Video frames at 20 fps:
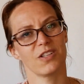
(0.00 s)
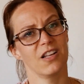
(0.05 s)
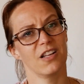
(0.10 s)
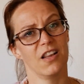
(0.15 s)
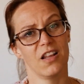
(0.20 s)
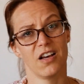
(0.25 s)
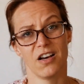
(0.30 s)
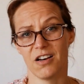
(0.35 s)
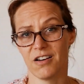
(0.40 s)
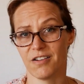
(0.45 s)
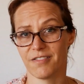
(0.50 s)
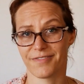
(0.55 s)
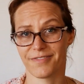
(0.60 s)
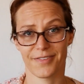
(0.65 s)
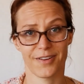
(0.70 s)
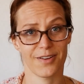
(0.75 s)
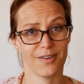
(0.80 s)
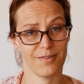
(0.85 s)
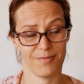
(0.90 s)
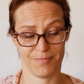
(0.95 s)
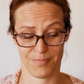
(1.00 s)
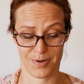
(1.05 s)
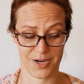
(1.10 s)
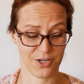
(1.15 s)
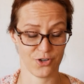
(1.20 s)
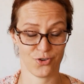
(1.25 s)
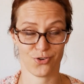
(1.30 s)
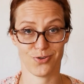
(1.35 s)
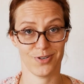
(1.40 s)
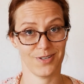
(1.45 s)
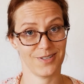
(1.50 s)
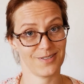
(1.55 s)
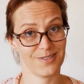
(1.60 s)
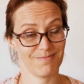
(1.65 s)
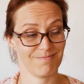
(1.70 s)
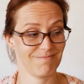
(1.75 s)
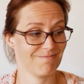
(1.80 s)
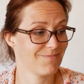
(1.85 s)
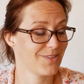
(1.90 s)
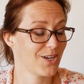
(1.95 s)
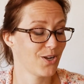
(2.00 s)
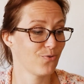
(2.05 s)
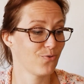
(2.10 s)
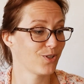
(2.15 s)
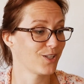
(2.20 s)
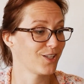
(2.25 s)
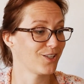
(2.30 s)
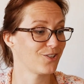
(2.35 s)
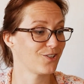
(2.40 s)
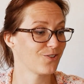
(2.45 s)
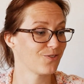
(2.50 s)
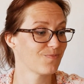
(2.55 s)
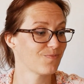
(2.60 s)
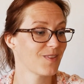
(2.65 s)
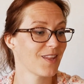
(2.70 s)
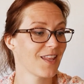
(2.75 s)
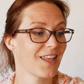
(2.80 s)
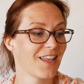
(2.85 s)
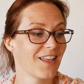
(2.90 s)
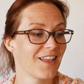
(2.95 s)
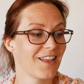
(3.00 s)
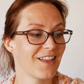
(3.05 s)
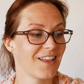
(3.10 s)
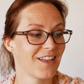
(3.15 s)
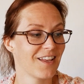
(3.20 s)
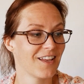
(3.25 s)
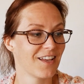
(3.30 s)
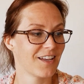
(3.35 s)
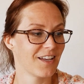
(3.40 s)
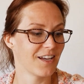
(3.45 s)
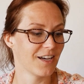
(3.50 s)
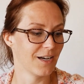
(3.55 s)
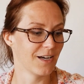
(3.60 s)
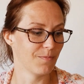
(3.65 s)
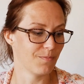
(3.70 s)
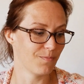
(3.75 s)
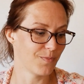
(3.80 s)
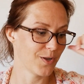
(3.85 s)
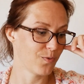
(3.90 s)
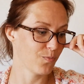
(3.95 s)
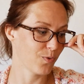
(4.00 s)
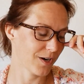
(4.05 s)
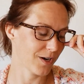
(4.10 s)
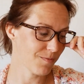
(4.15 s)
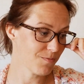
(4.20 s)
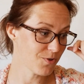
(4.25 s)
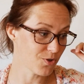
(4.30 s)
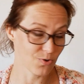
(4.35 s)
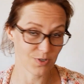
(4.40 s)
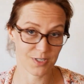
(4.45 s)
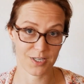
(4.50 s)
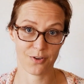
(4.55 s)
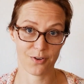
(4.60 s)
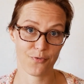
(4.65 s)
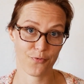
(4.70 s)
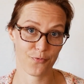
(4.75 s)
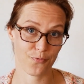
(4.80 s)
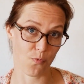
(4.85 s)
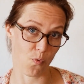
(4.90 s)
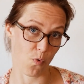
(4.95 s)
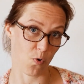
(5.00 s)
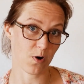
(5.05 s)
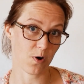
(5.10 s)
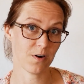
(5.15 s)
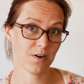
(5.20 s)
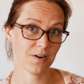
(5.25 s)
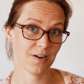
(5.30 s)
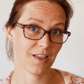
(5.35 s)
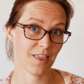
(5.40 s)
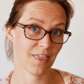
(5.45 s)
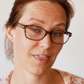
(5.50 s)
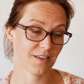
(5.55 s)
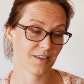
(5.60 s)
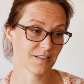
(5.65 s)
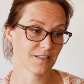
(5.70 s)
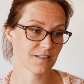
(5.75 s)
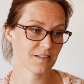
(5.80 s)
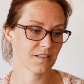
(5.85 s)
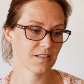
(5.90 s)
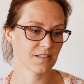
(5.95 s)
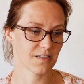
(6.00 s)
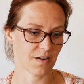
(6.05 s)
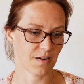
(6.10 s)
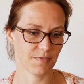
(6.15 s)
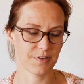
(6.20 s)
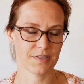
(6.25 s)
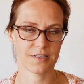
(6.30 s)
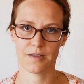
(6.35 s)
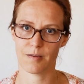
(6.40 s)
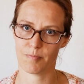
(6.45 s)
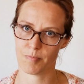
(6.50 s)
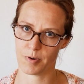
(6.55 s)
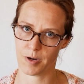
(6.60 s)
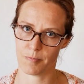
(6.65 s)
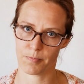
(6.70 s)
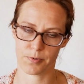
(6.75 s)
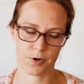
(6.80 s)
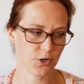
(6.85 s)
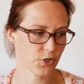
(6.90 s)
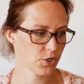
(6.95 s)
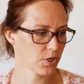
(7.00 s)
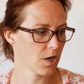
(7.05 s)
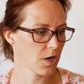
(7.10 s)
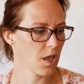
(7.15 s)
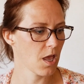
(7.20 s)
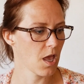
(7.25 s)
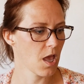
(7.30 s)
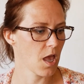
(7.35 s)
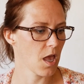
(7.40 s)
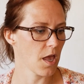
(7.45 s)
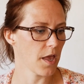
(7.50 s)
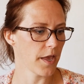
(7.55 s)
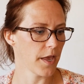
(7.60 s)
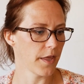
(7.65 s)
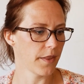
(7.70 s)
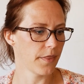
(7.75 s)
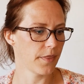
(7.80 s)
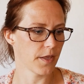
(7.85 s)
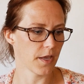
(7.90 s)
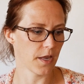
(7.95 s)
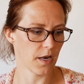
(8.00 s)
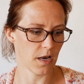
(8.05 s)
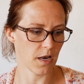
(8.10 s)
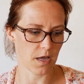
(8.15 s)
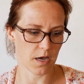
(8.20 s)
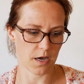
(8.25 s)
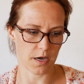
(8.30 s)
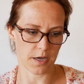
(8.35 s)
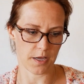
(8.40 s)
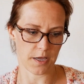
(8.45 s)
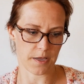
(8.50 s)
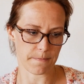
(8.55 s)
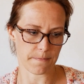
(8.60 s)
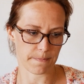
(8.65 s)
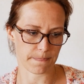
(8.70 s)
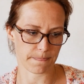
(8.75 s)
love pine trees. I really do. And what I'm using for this is obviously a paintbrush, and then I